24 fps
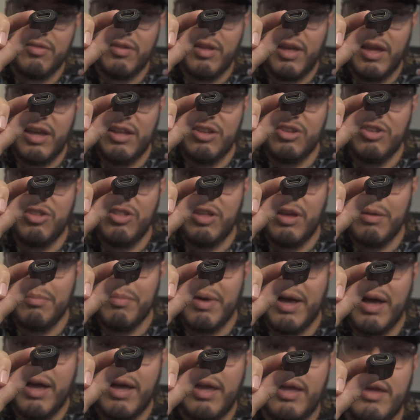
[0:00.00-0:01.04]
the
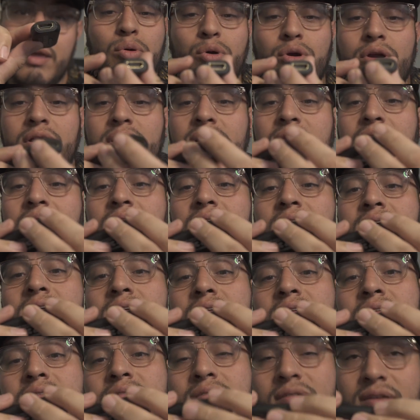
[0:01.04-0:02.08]
HDMI port.
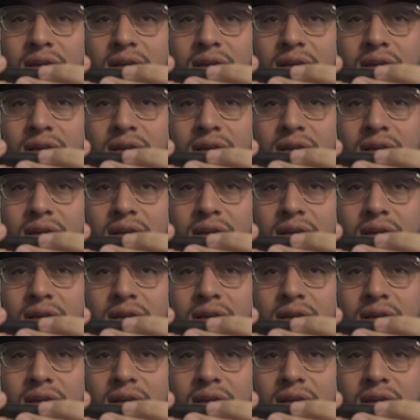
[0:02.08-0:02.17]
So